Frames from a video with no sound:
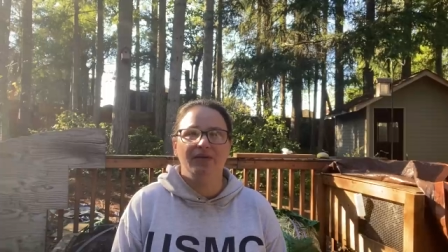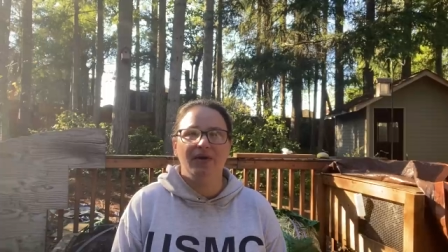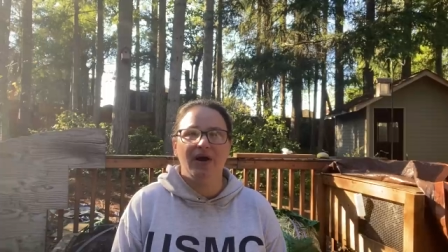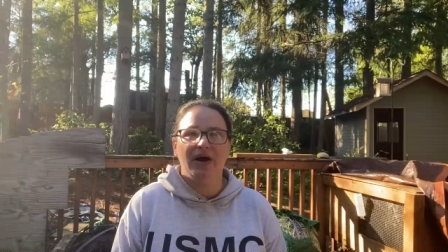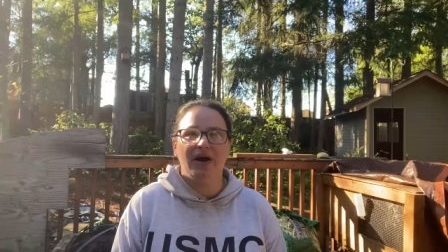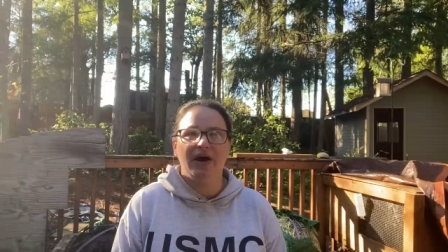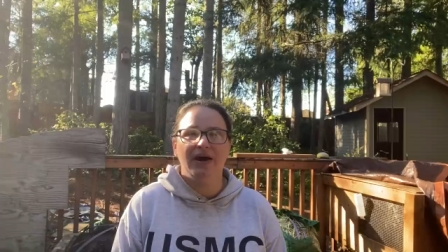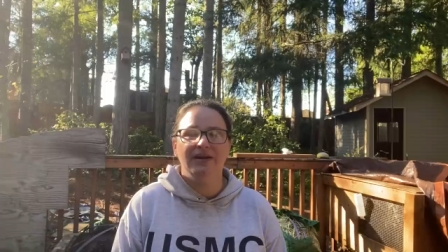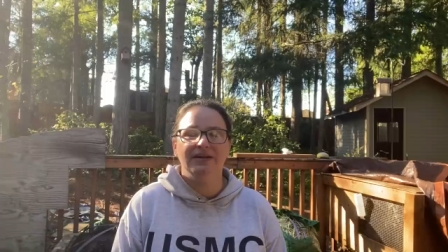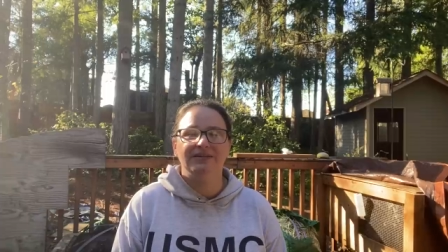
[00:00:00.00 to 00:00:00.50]

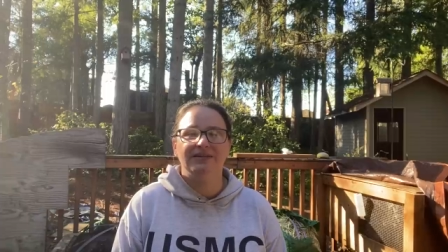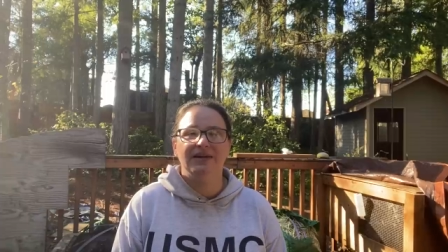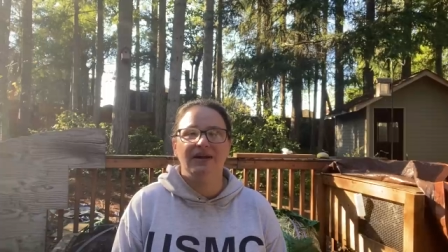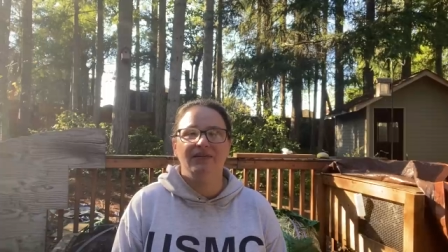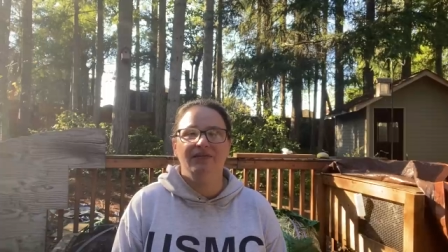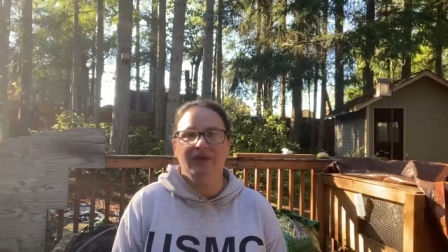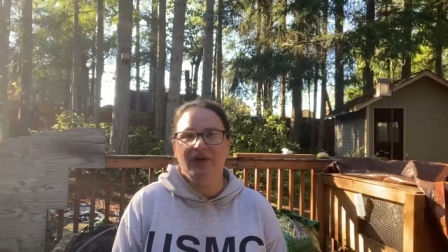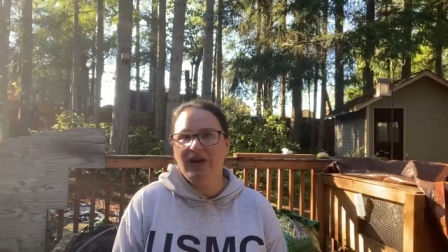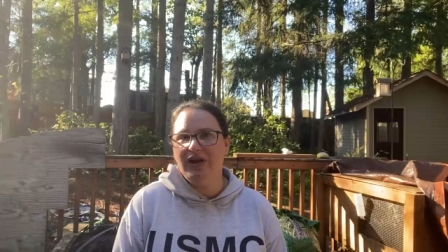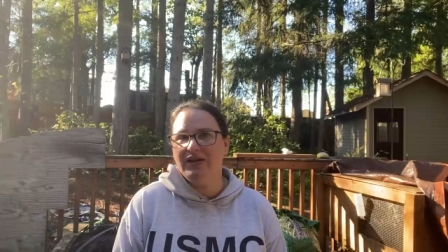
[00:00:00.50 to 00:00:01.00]
that kind of
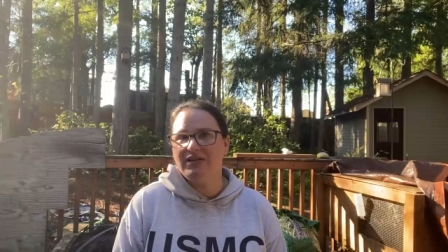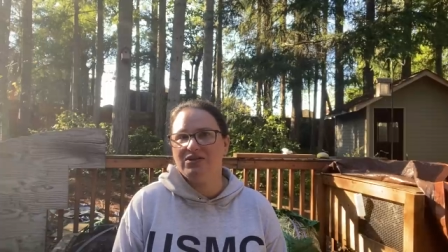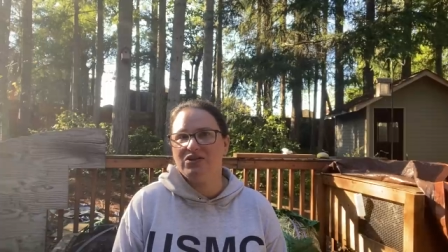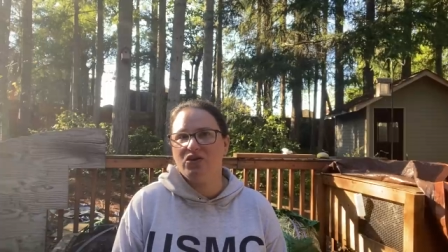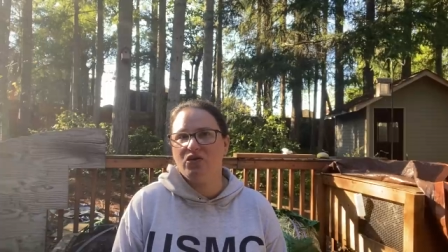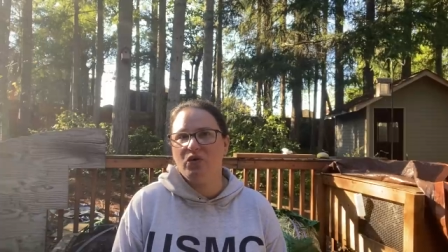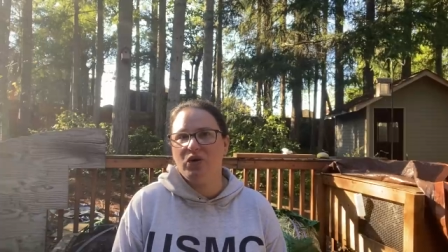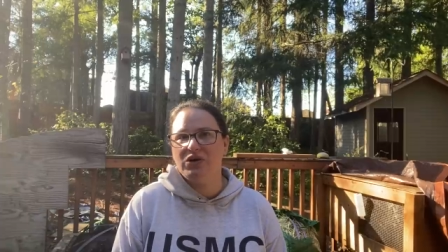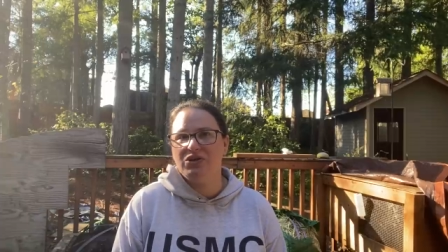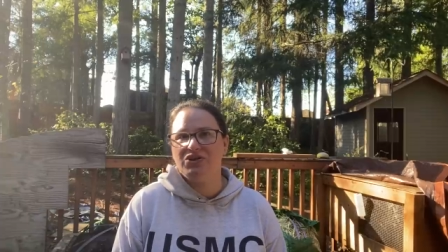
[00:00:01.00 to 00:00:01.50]
stuff and answer
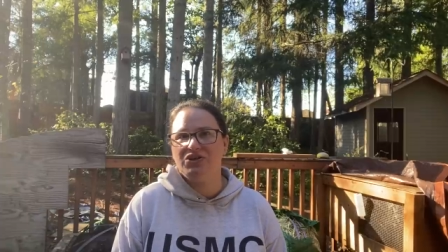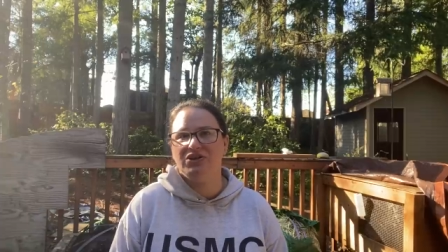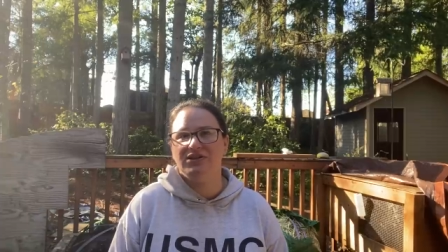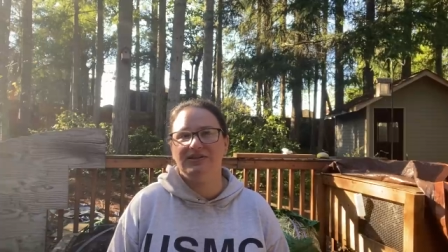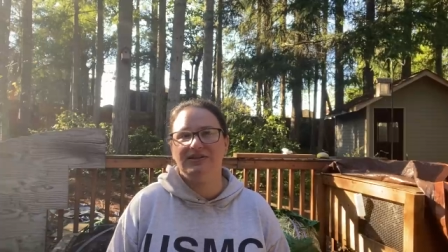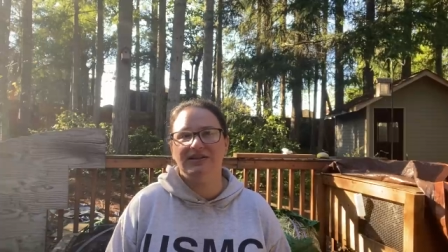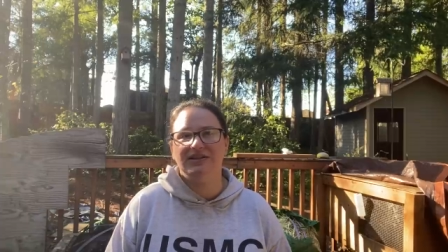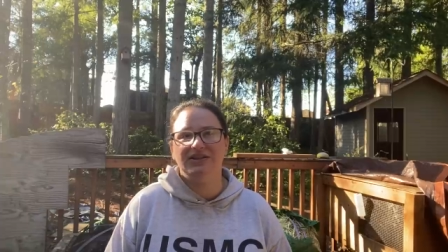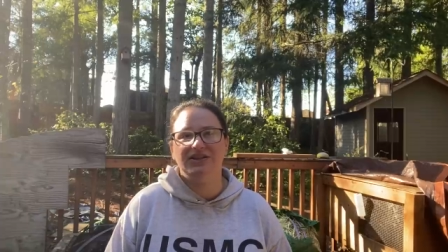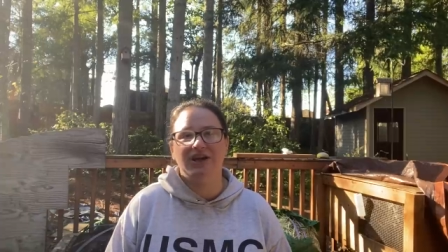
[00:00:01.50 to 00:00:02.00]

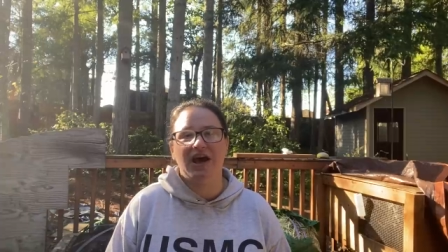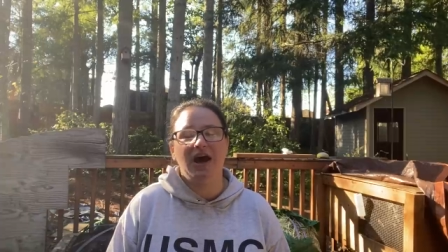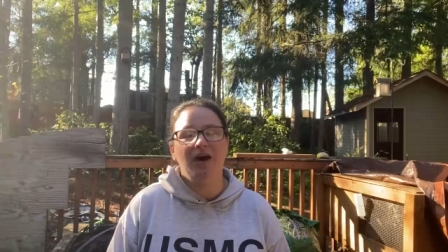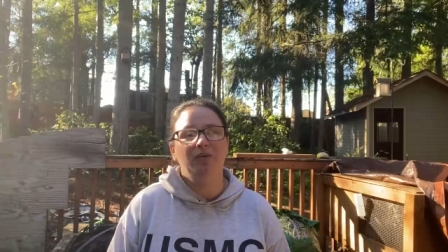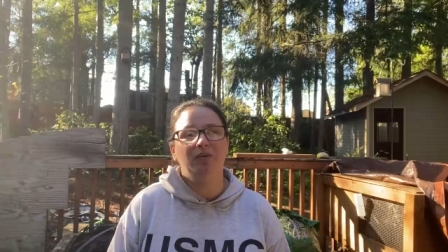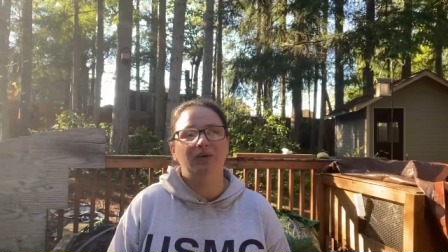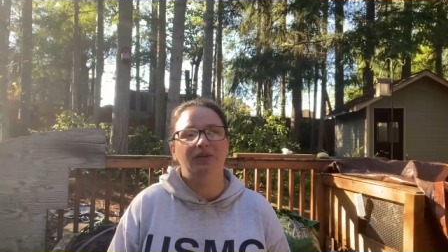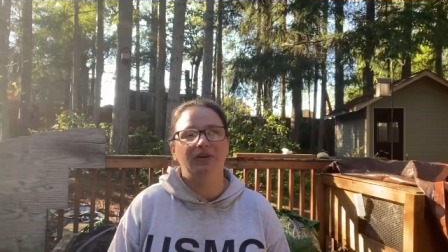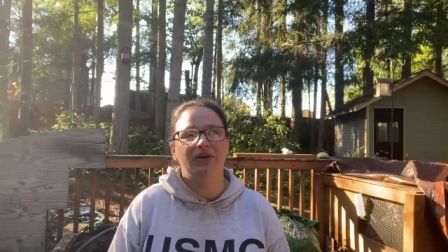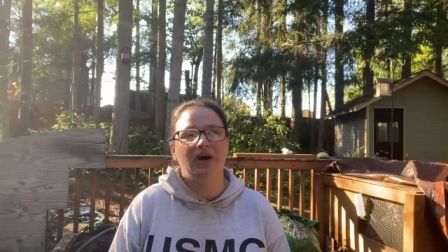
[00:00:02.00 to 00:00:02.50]
questions and chat
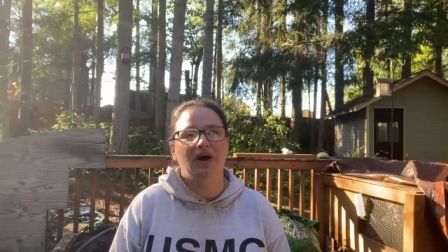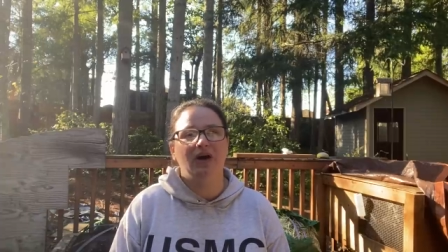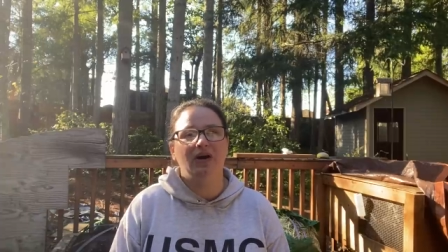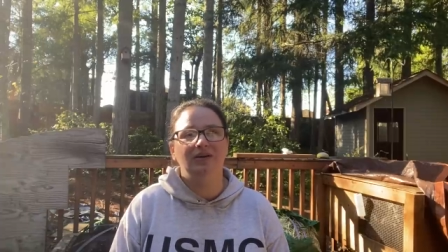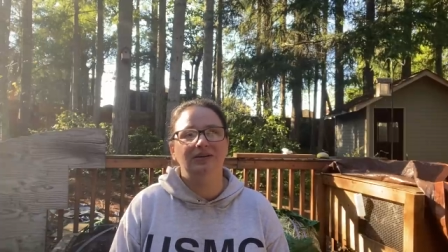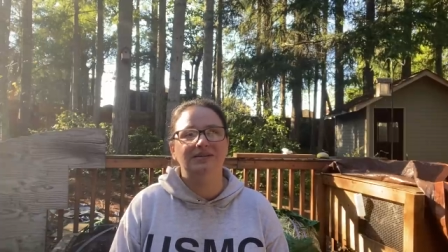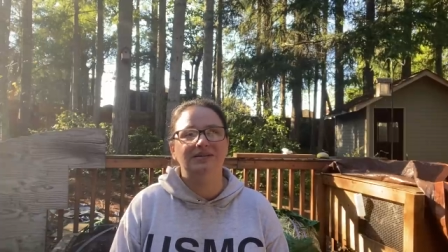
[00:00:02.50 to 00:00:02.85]
with y'all.